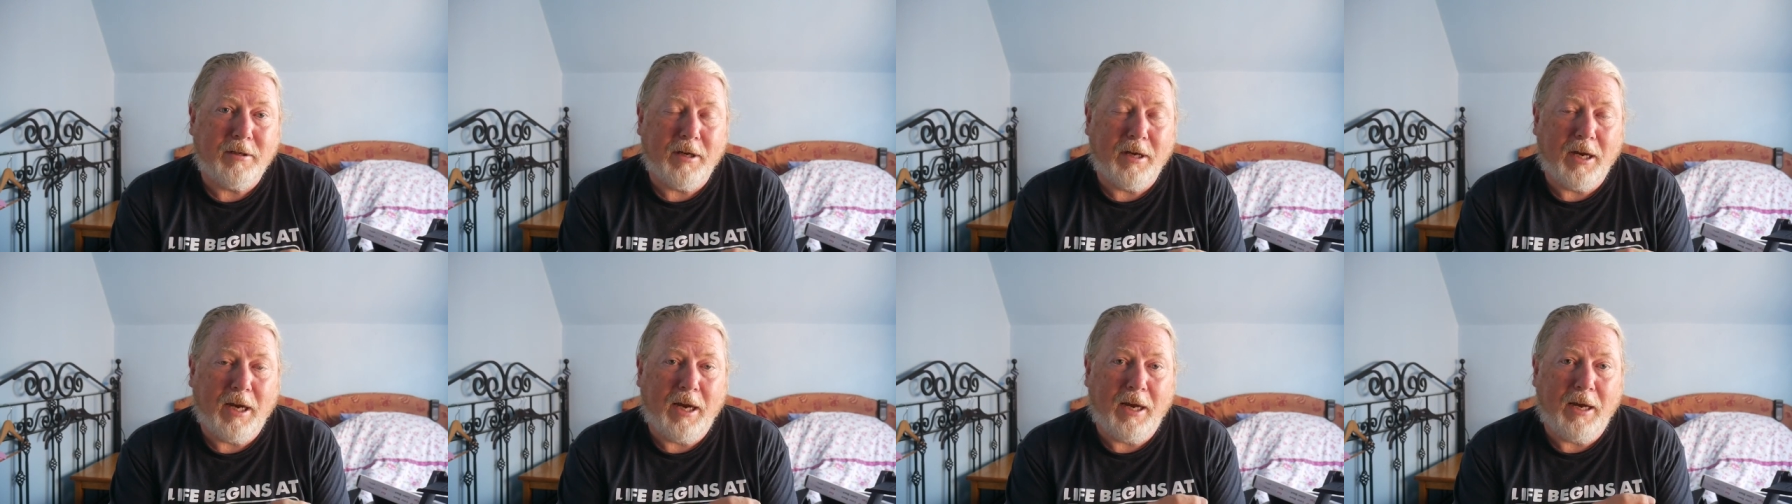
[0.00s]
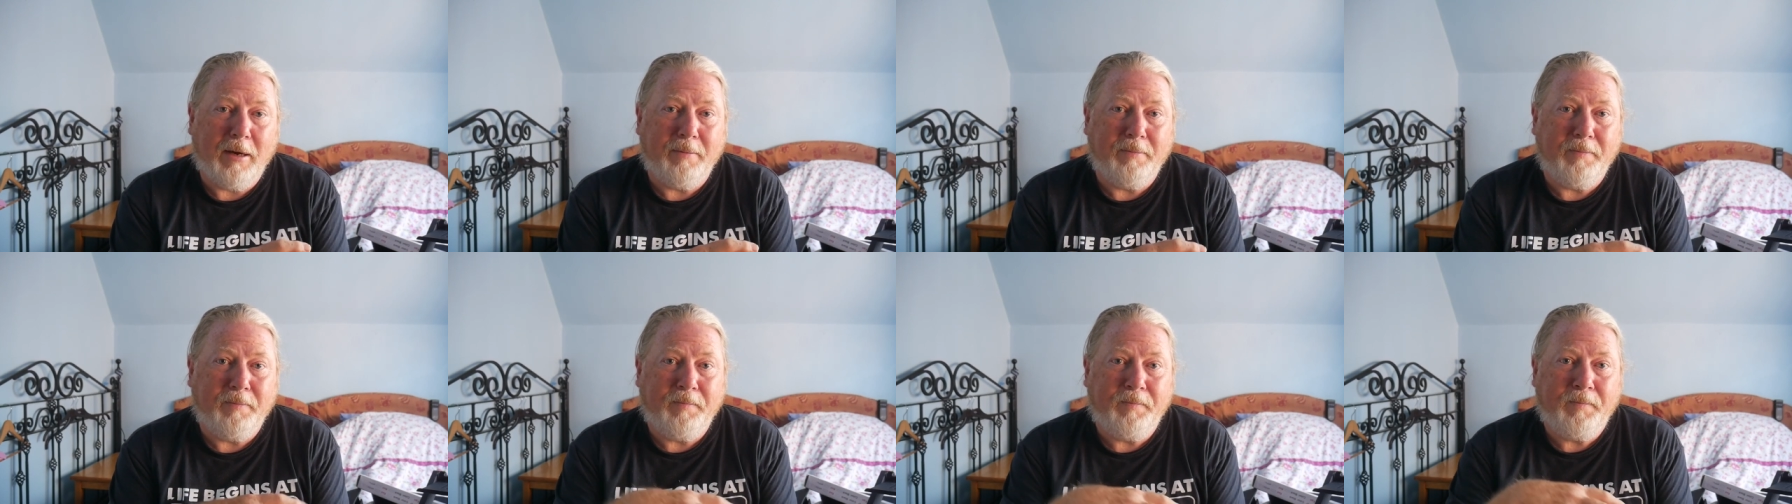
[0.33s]

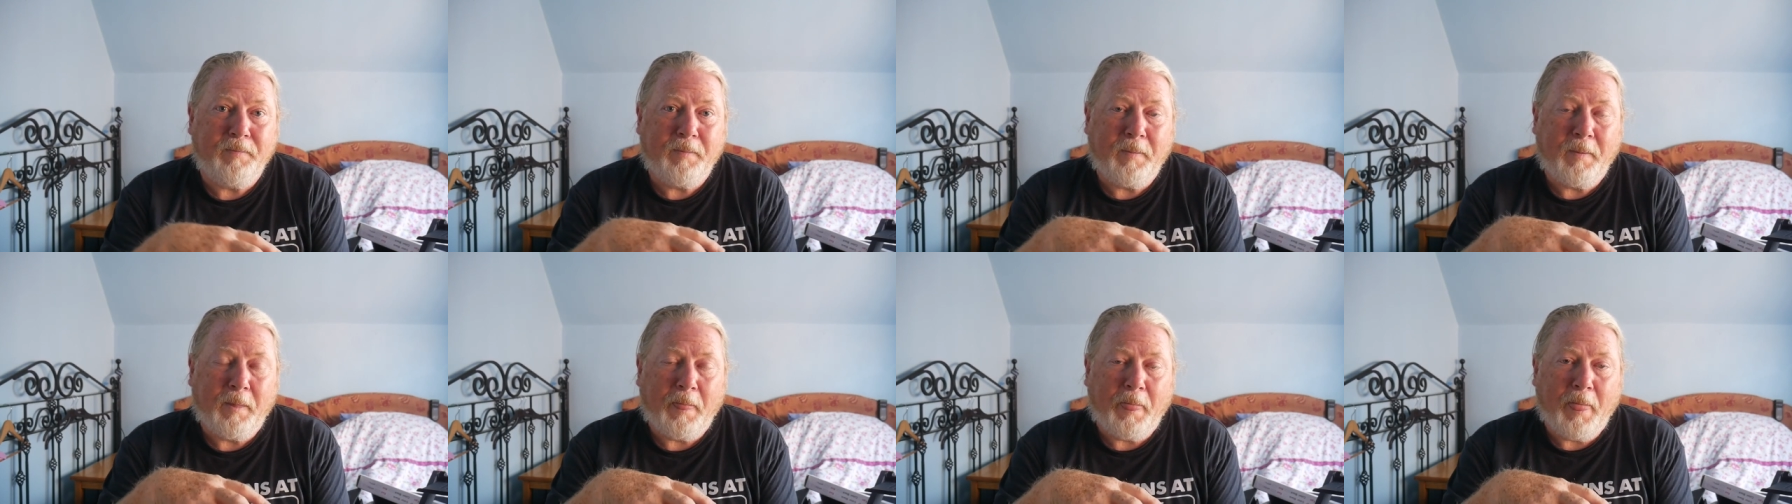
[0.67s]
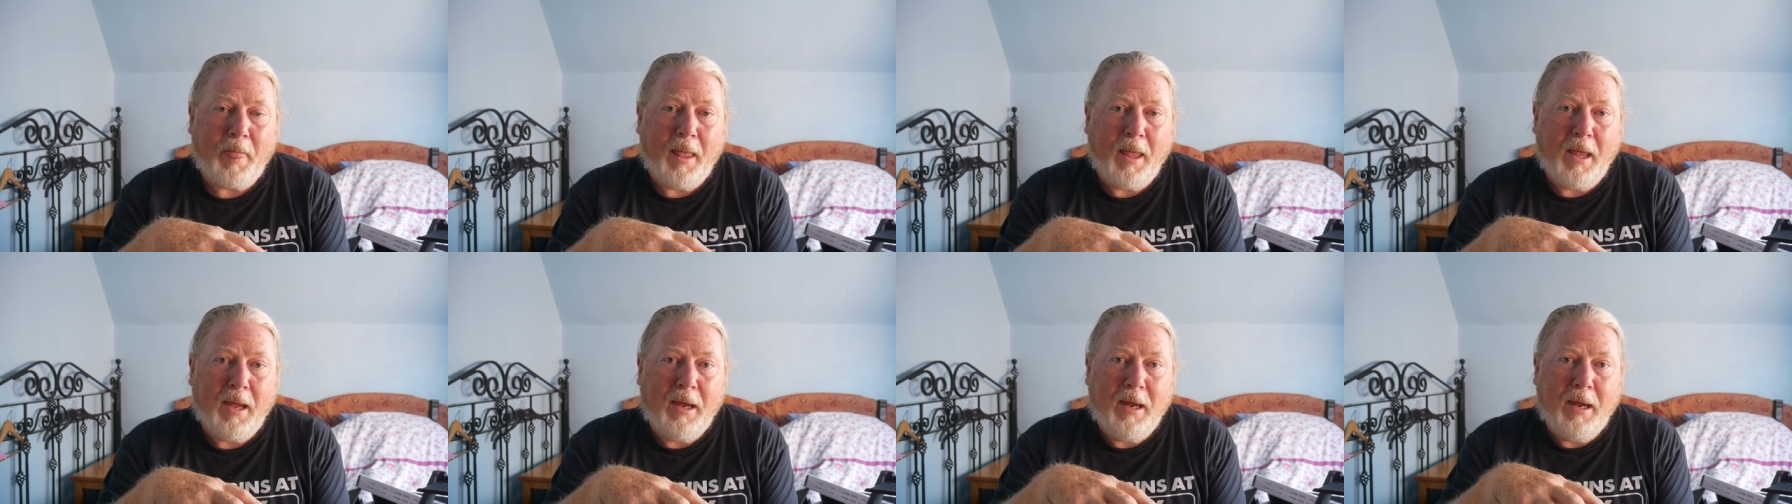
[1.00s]
um,
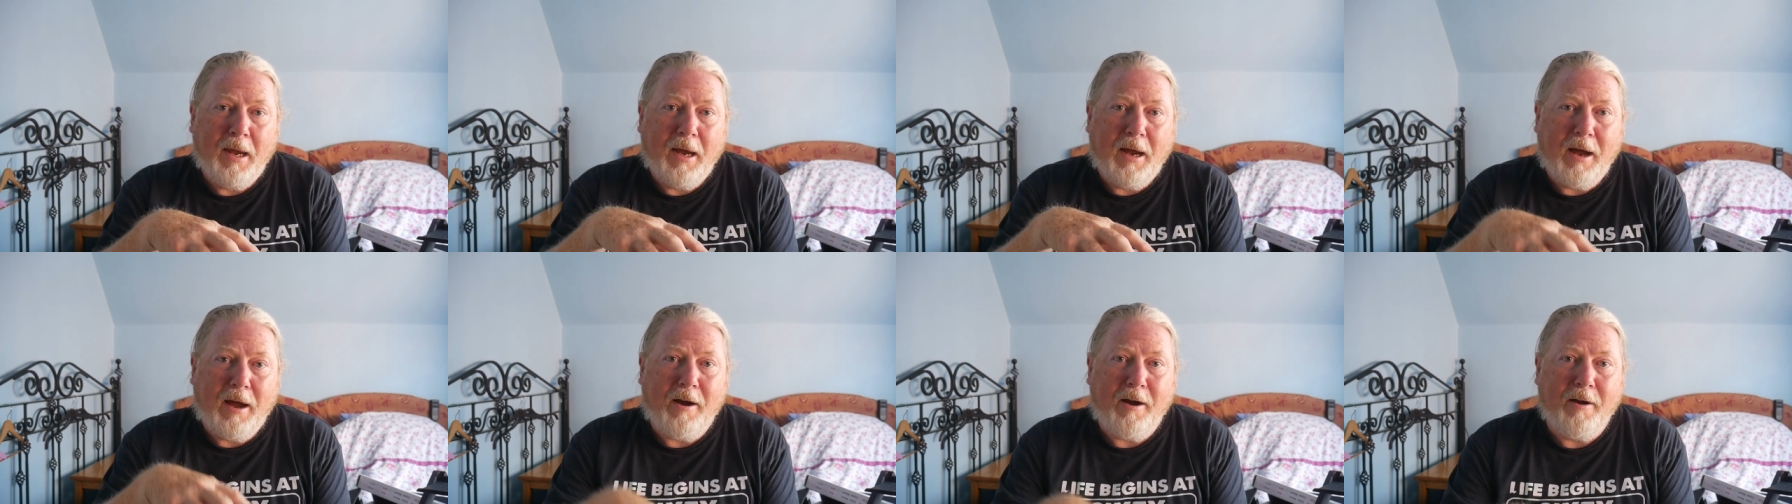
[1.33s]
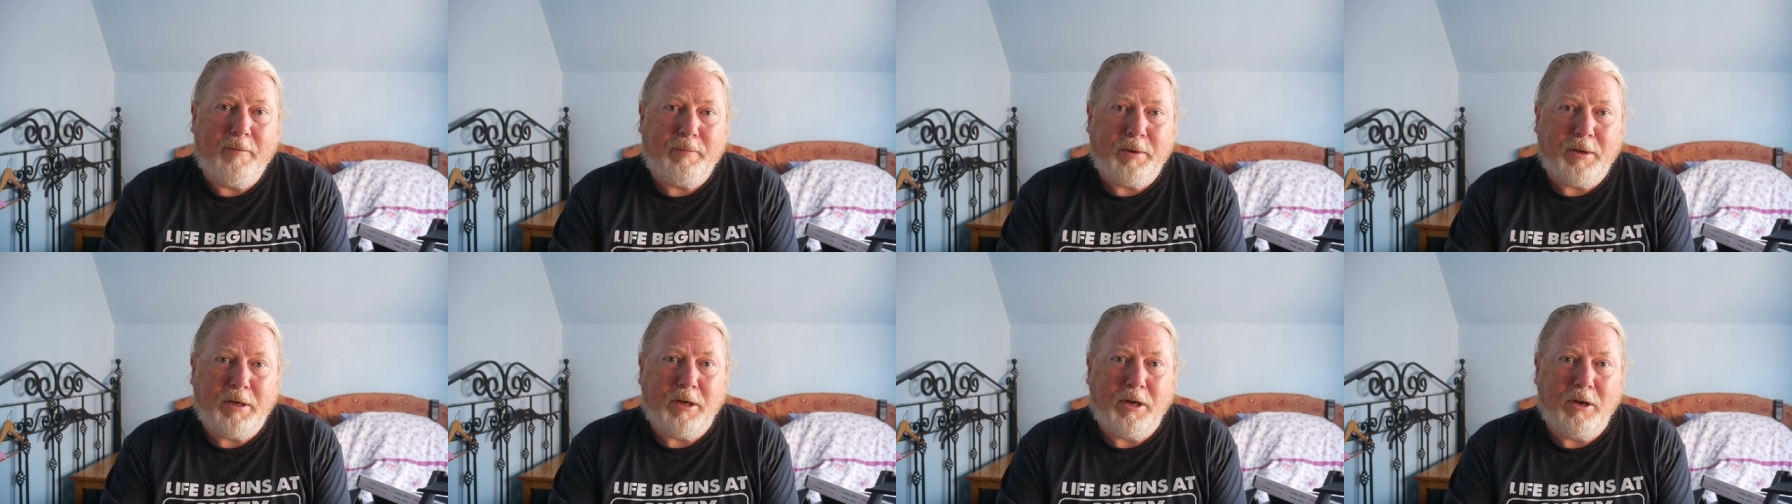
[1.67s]

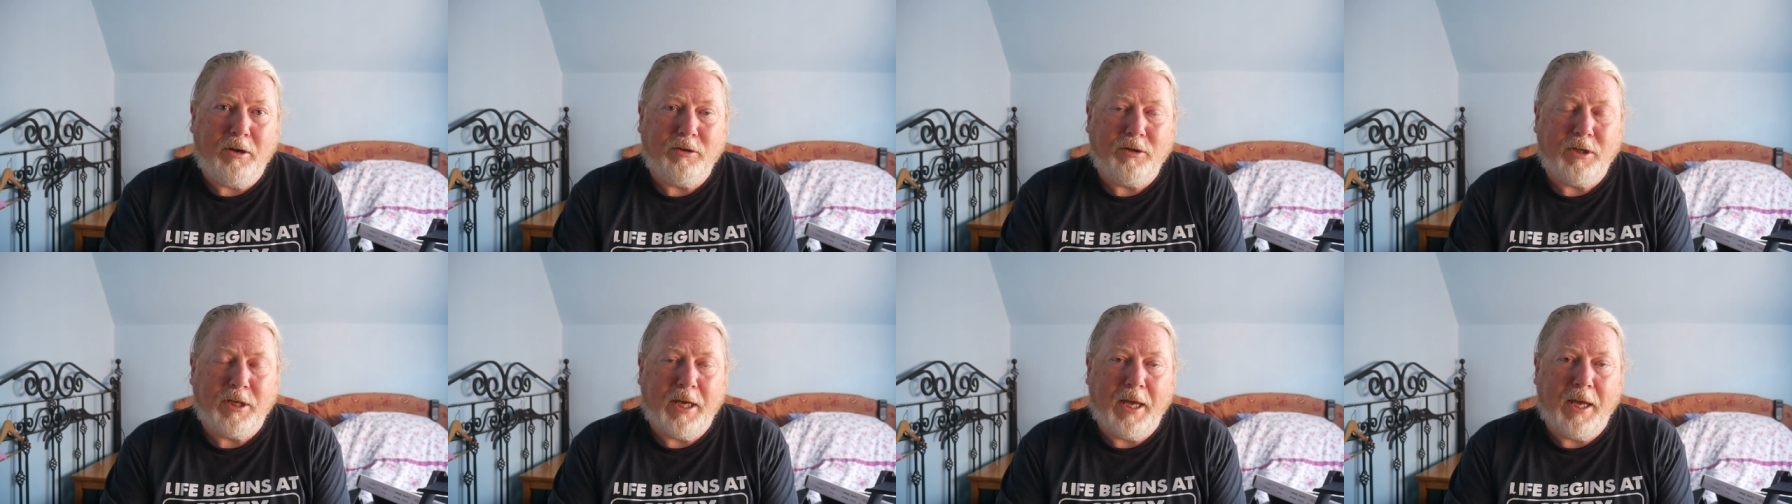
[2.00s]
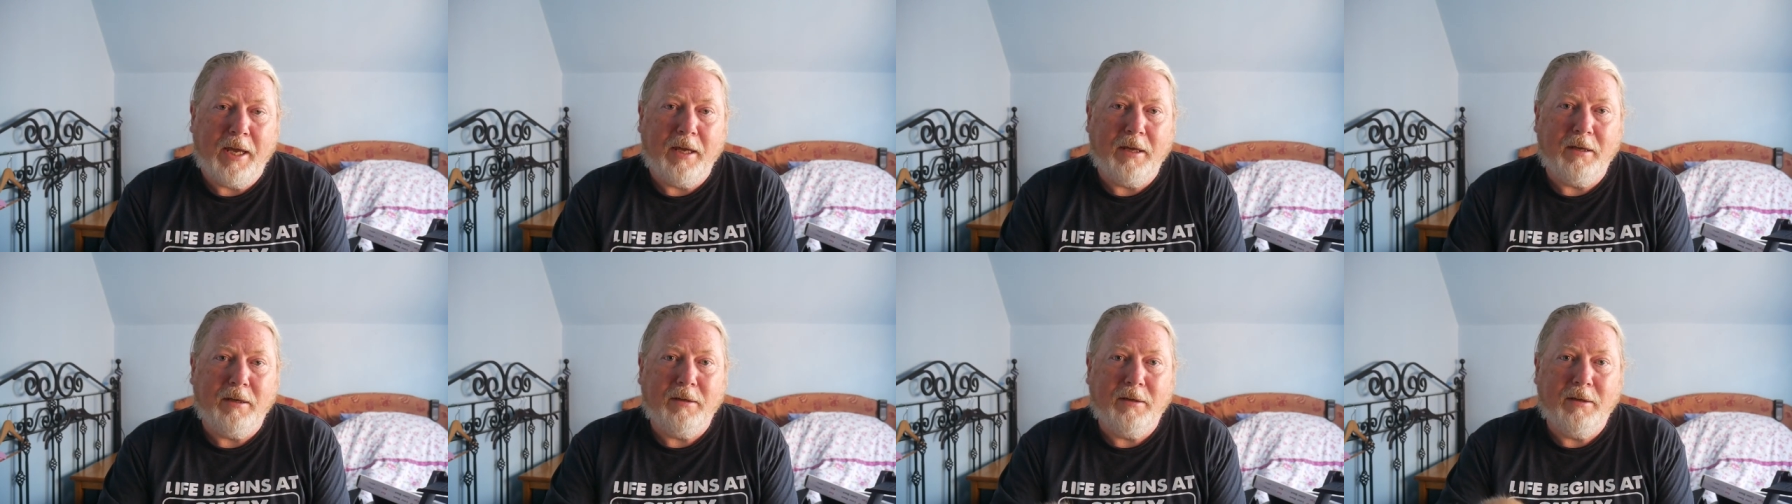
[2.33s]
I've been using
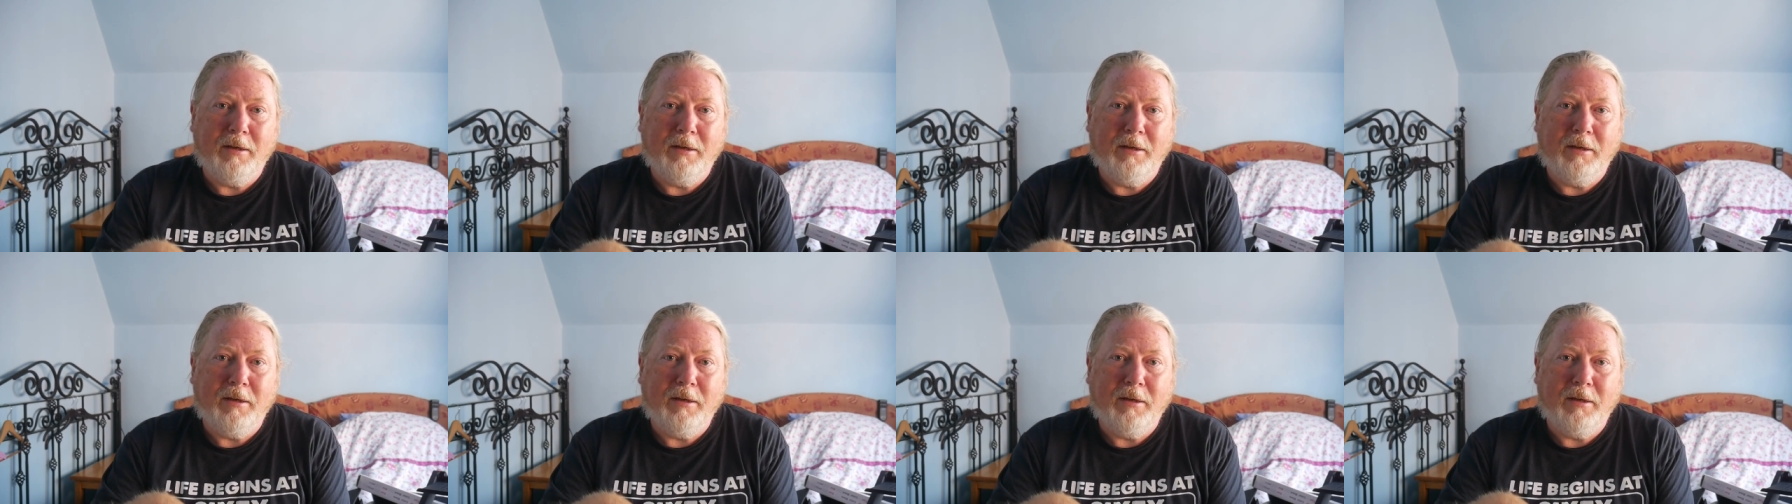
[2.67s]
it.